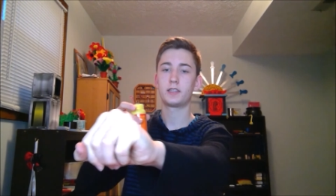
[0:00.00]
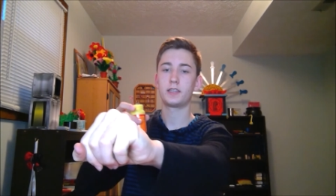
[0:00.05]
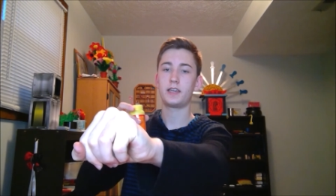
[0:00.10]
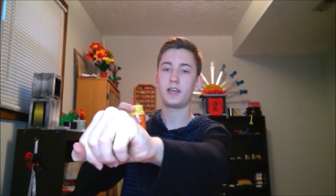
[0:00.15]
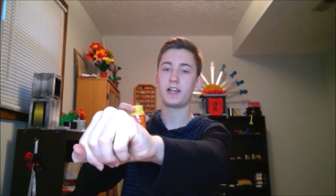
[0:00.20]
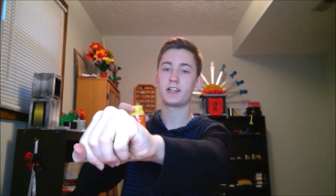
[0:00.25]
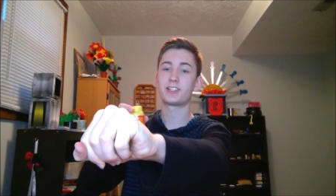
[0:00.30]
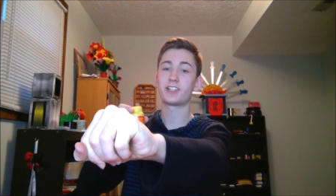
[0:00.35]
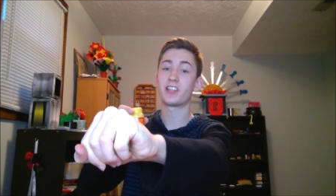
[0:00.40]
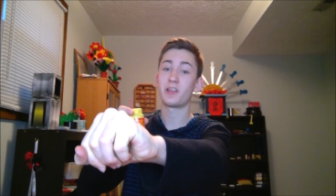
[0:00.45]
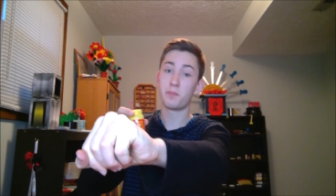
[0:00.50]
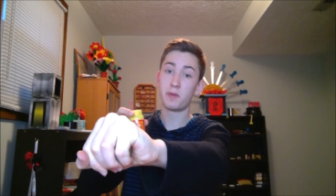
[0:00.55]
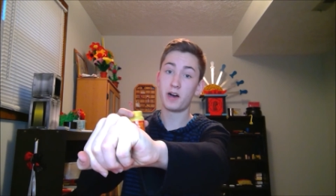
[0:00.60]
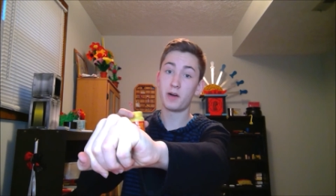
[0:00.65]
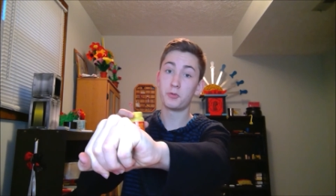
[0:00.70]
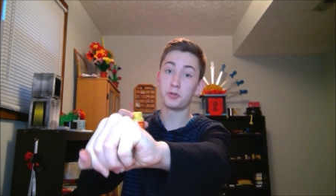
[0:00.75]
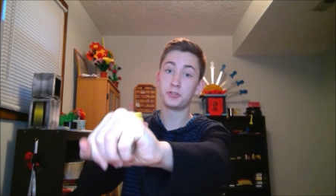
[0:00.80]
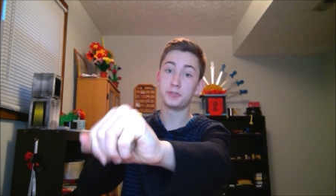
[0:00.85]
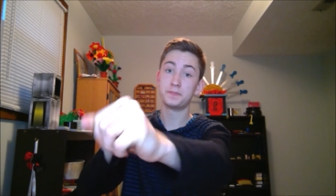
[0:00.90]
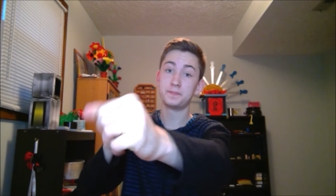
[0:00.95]
catch the
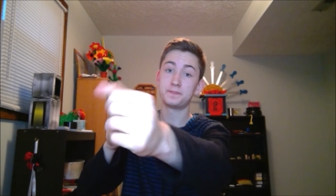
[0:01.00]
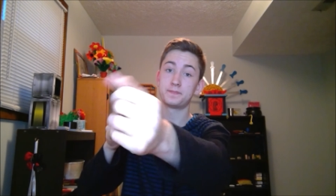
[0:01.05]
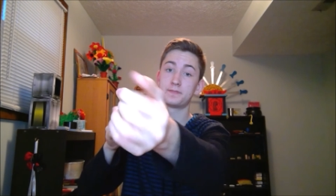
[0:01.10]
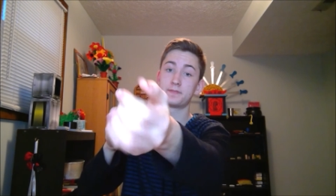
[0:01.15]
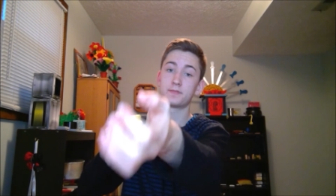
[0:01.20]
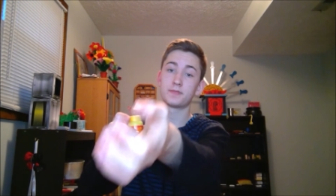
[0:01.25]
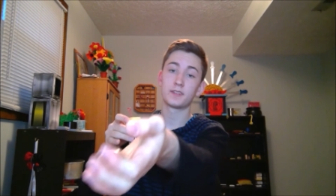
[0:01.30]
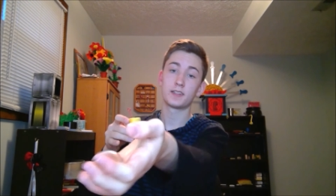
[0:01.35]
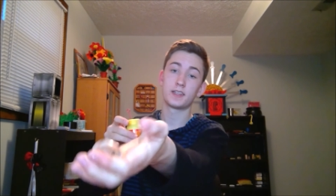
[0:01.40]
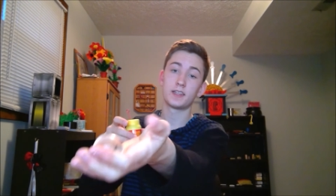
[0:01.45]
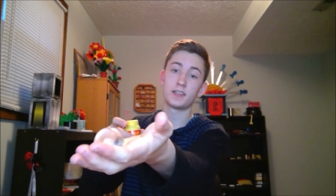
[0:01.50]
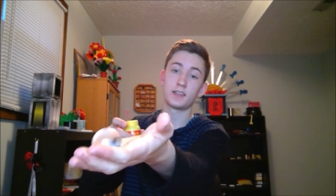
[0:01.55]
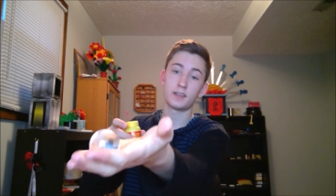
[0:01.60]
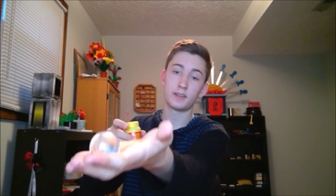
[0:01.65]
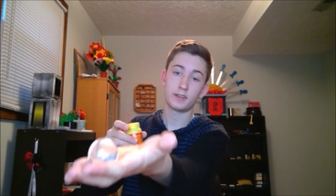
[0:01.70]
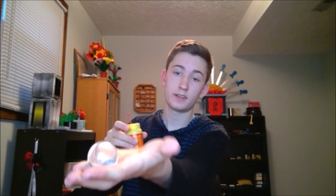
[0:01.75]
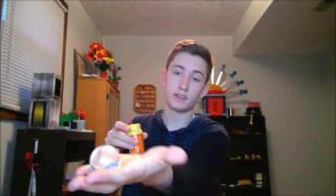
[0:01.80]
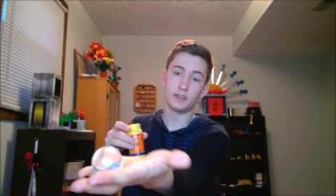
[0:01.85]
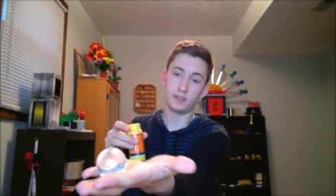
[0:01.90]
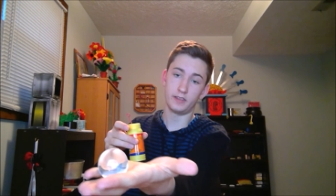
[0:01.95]
bubble,
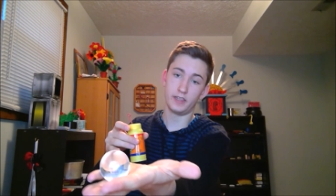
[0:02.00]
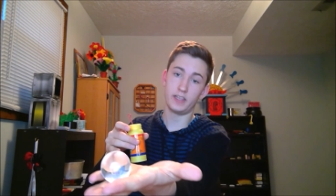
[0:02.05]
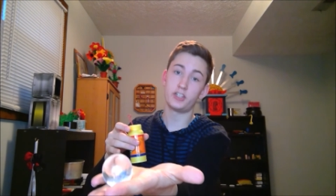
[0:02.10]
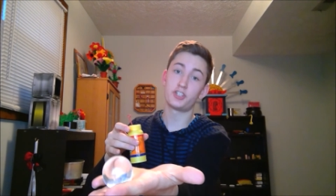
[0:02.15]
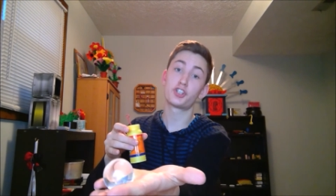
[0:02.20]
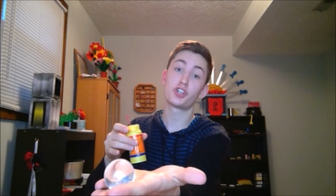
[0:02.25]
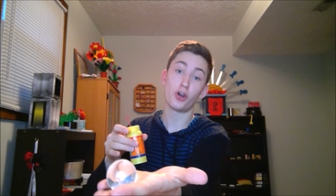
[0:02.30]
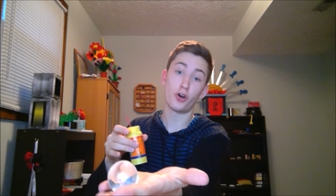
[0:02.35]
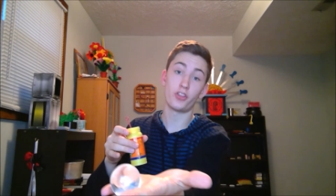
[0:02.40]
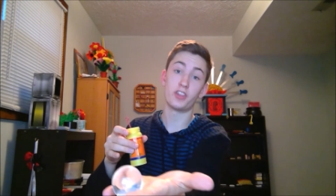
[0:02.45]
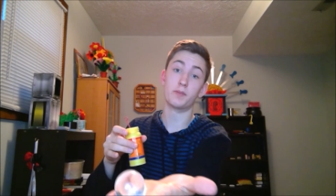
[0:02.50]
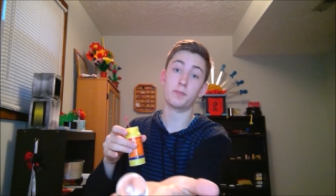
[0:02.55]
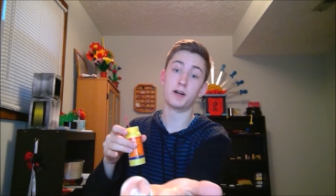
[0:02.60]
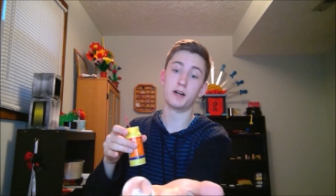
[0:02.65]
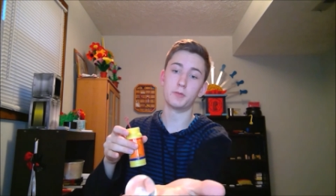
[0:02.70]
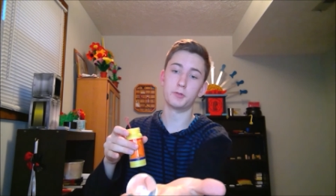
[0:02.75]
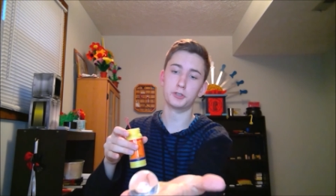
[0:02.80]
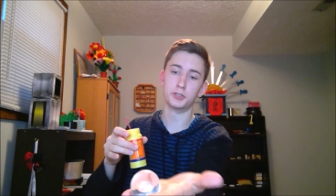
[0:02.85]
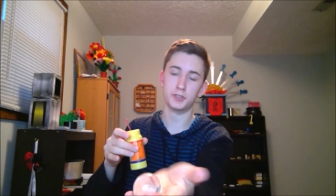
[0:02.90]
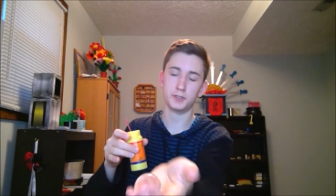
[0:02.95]
and then show the
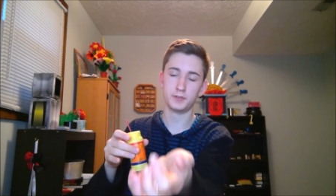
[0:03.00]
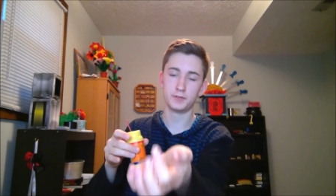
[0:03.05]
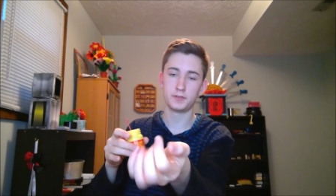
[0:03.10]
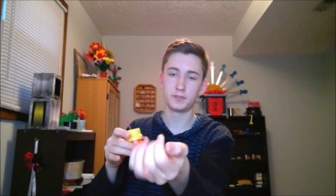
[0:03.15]
bubble.